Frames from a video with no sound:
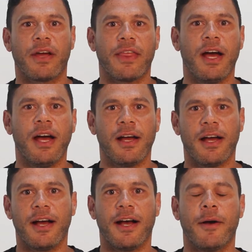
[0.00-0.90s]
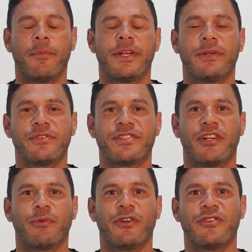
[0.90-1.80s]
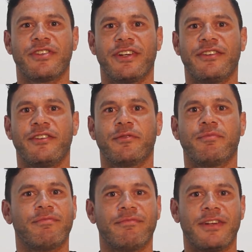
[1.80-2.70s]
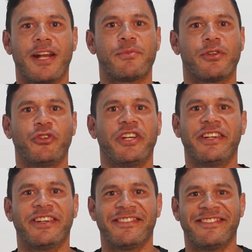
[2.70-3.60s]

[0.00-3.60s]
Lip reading: My brother, he was the only one who said you're an absolute idiot.